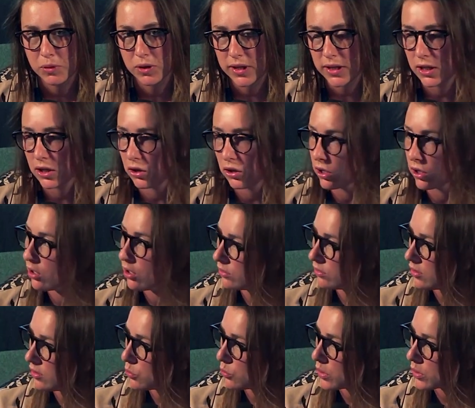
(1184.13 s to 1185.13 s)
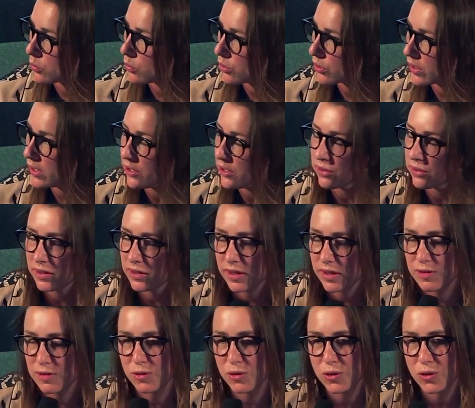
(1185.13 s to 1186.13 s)
political context we are working on.
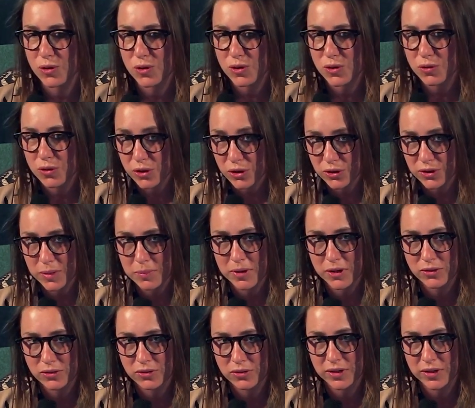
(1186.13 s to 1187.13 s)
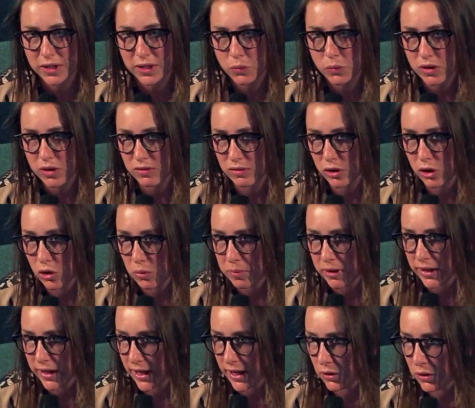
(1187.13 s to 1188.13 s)
And so you heard about already what is Global
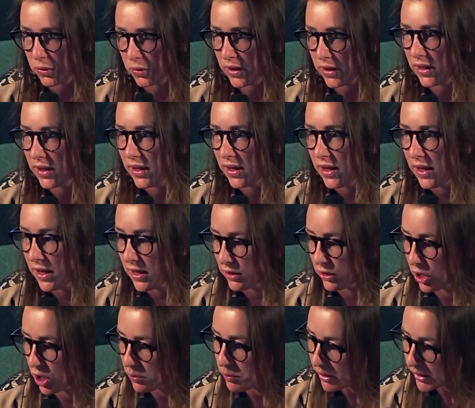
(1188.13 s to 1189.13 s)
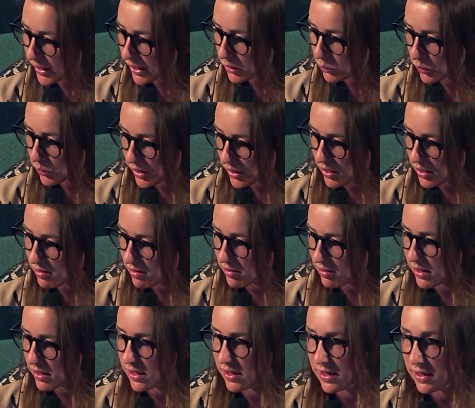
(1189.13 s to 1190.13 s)
Gateway. Global Gateway is
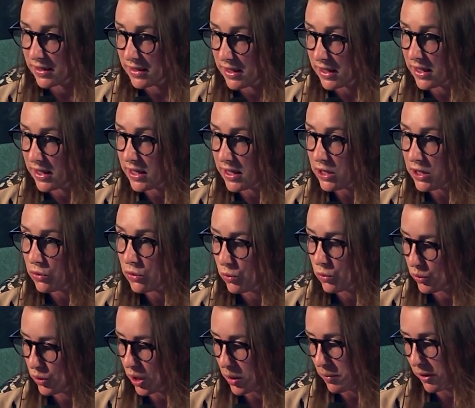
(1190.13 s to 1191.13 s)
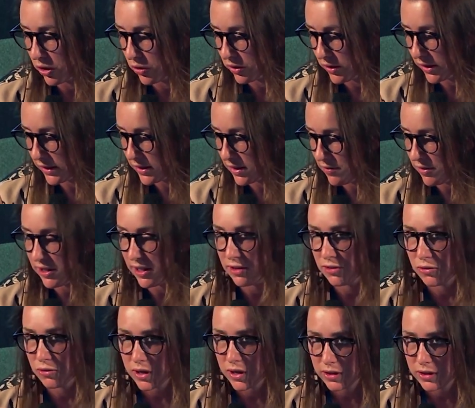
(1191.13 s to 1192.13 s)
the EU global connectivity
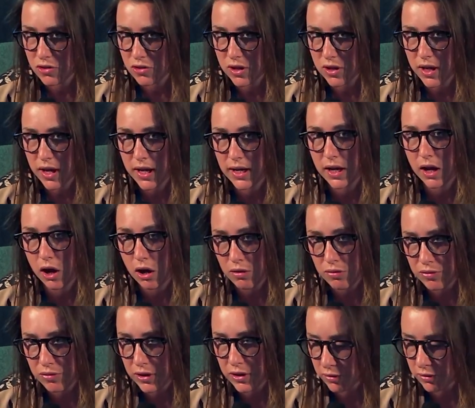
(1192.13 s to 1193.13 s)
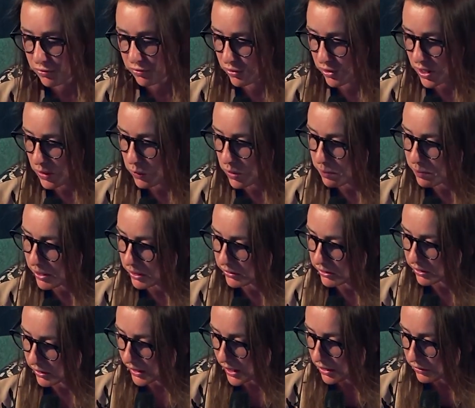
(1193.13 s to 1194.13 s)
strategy and offer for our
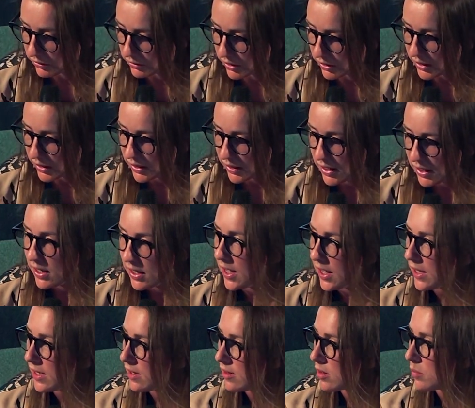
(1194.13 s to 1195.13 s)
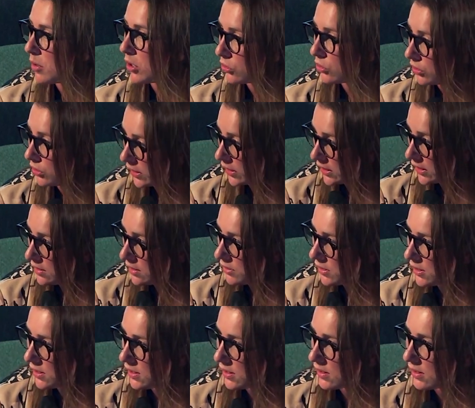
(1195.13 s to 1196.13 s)
partner country. And it's about
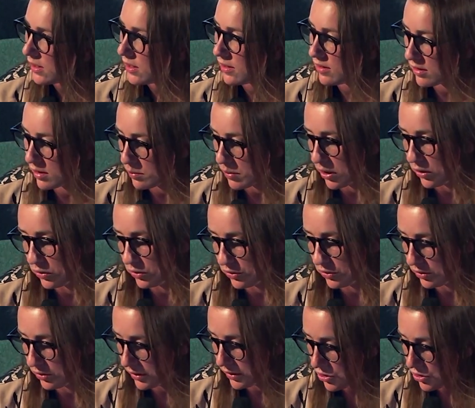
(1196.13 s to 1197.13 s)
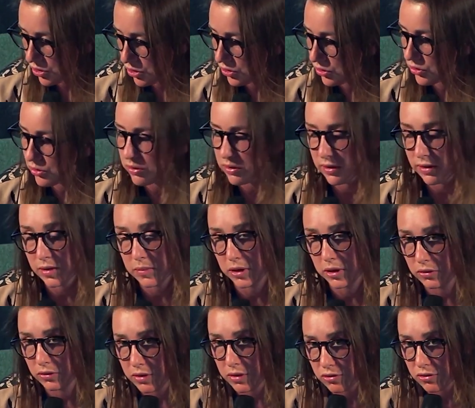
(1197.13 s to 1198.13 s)
connectivity, it's about digital, it's
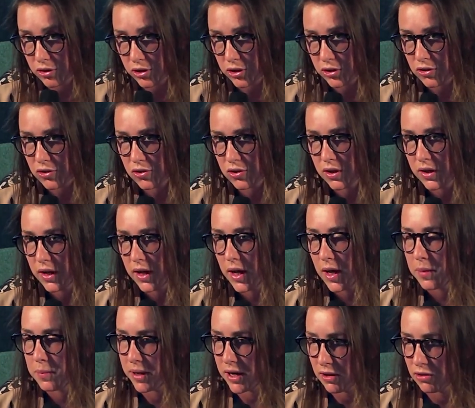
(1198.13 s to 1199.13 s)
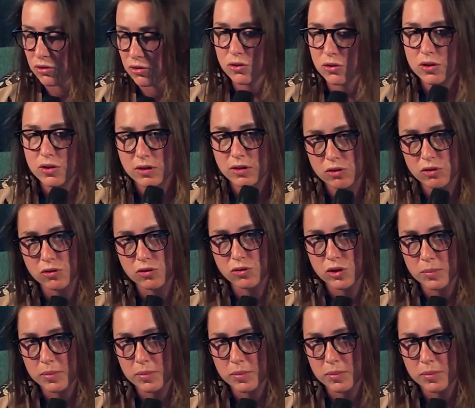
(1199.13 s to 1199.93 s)
about research, but it's also